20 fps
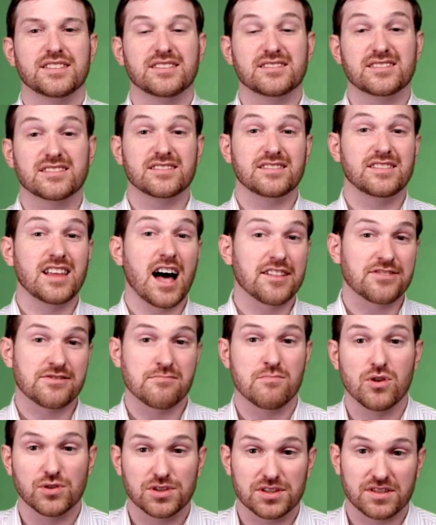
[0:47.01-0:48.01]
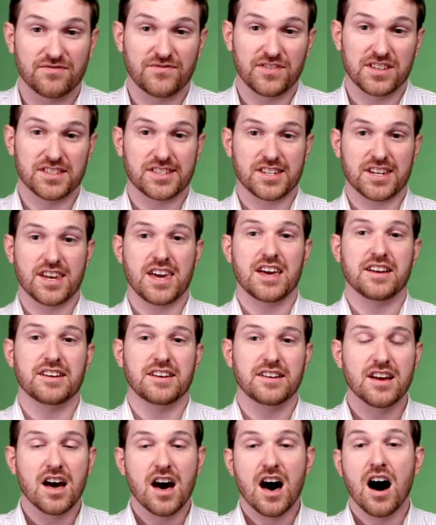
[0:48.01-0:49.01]
It's not the most
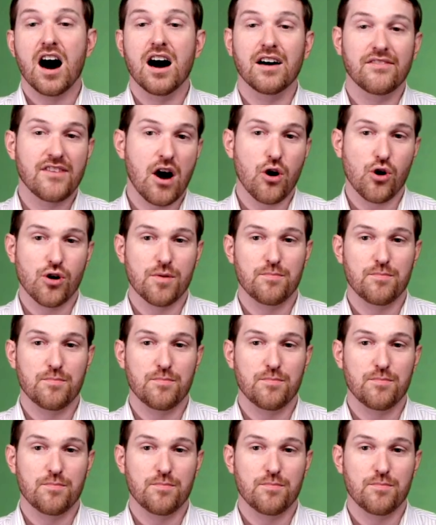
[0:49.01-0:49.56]
sophisticated of our